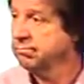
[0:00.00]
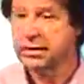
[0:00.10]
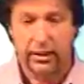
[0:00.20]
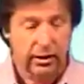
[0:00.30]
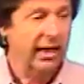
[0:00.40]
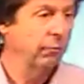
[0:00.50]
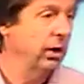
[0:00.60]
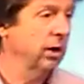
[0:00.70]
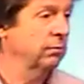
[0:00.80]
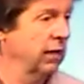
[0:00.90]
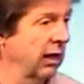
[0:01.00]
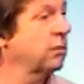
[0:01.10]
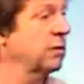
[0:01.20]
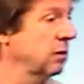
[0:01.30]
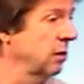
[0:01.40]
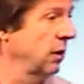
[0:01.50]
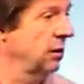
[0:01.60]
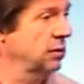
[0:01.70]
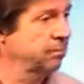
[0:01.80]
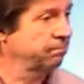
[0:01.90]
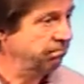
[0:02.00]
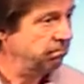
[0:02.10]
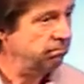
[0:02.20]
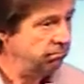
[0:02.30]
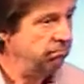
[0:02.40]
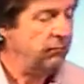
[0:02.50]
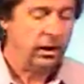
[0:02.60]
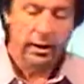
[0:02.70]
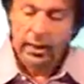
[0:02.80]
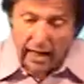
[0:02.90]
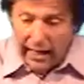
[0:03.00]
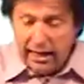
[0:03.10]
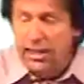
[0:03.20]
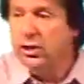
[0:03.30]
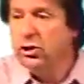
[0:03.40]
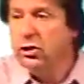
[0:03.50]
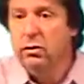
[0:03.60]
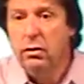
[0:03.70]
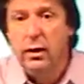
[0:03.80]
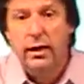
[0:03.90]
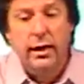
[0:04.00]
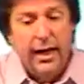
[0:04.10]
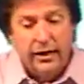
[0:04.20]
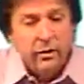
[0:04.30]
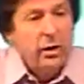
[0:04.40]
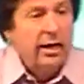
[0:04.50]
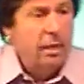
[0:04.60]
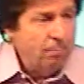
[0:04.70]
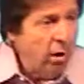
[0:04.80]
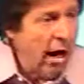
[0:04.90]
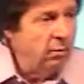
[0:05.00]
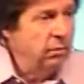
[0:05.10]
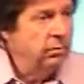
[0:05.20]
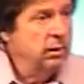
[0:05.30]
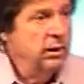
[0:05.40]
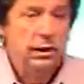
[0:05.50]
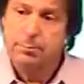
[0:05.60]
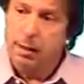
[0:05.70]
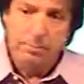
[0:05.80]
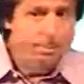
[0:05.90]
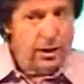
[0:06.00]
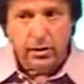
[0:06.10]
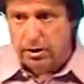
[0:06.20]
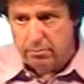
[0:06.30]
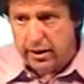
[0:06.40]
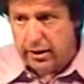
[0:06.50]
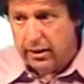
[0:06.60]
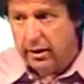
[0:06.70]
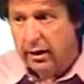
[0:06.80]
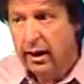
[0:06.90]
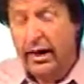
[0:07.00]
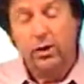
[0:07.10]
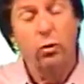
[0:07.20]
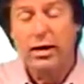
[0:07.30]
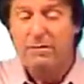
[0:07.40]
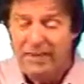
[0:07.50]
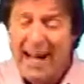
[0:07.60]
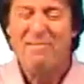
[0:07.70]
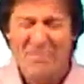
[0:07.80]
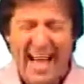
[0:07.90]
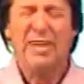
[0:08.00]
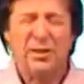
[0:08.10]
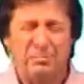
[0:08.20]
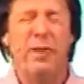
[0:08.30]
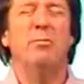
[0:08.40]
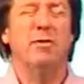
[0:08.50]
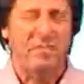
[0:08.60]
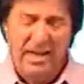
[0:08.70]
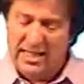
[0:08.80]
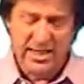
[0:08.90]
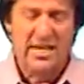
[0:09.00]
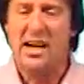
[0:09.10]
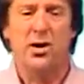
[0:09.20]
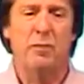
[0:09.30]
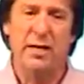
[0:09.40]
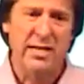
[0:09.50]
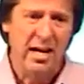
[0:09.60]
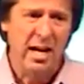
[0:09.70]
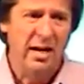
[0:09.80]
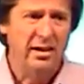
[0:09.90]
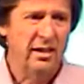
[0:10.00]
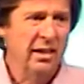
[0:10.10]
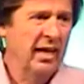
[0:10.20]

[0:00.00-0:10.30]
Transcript: And that kind of what it comes down how much is going to cost. I got an issue. I, you know, I got a problem. This problem's bigger than me. 25,000 people to feed. It's not going to be done.